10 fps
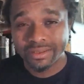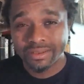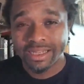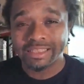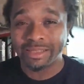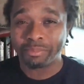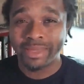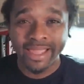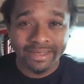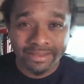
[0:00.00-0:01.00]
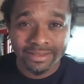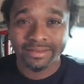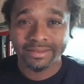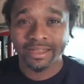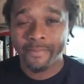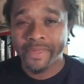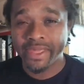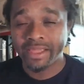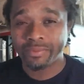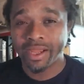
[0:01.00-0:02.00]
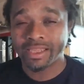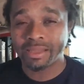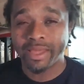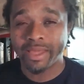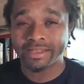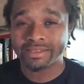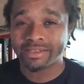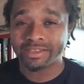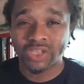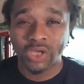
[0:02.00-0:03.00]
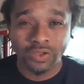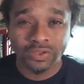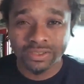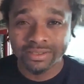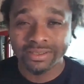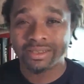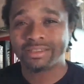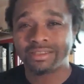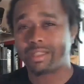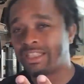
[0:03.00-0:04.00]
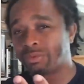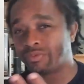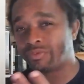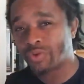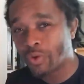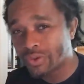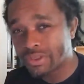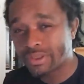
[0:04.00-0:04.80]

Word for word: and the Pandya, you know what I mean? We got to get back into the Sarslands, the Kingdom of Georgia.